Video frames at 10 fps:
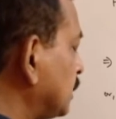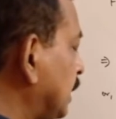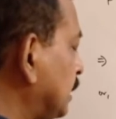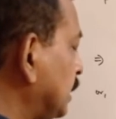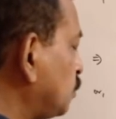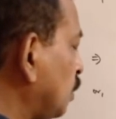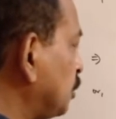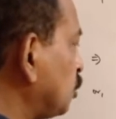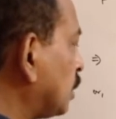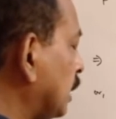then it will be
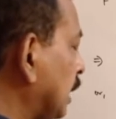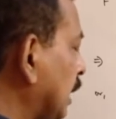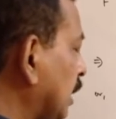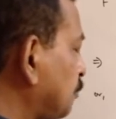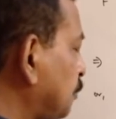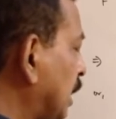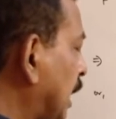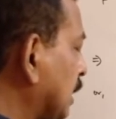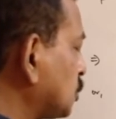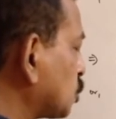your F
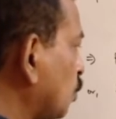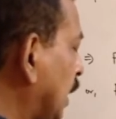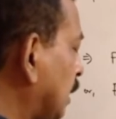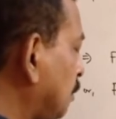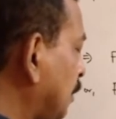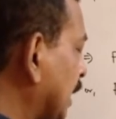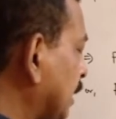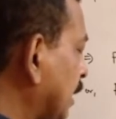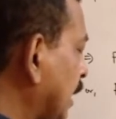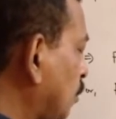r square by
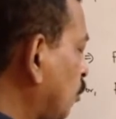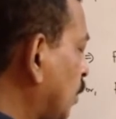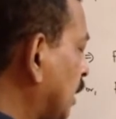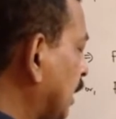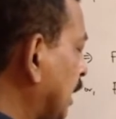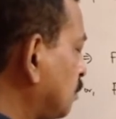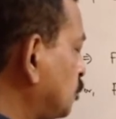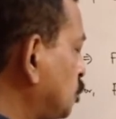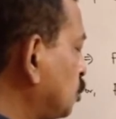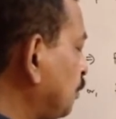m1
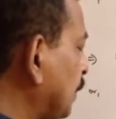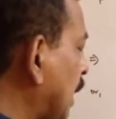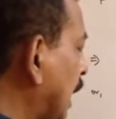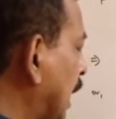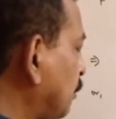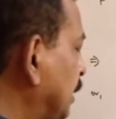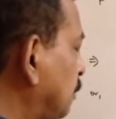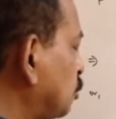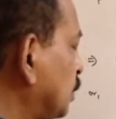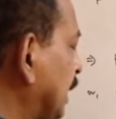m2, and we
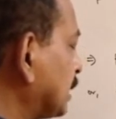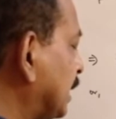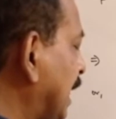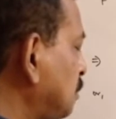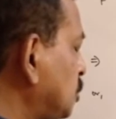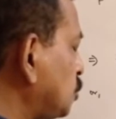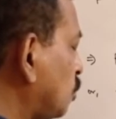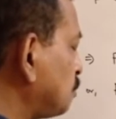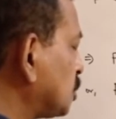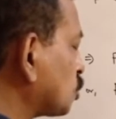have to take the dimension
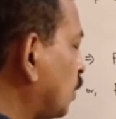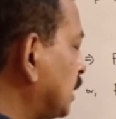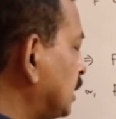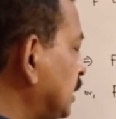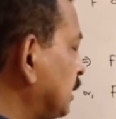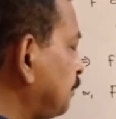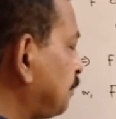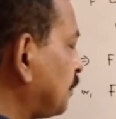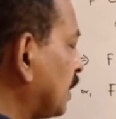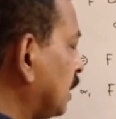of this quantity.
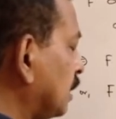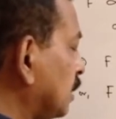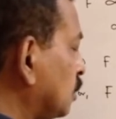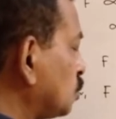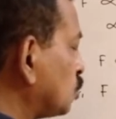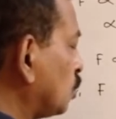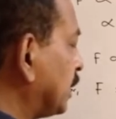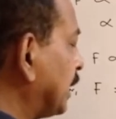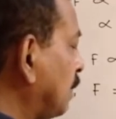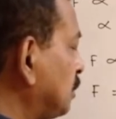So the
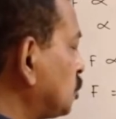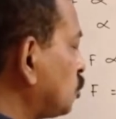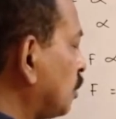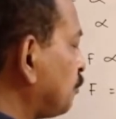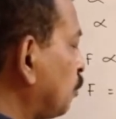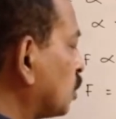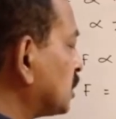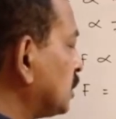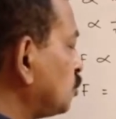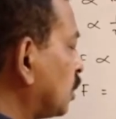dimension of force
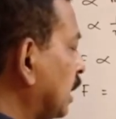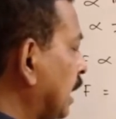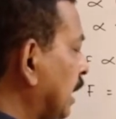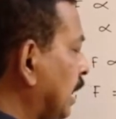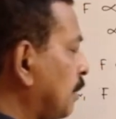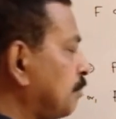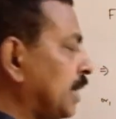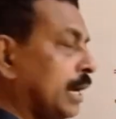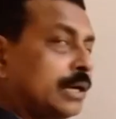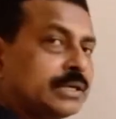is your
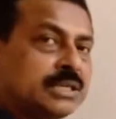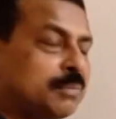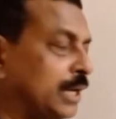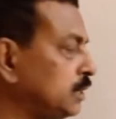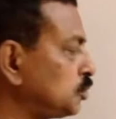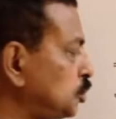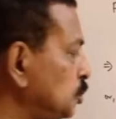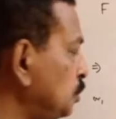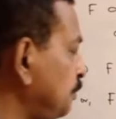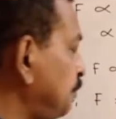mlt minus
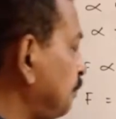2,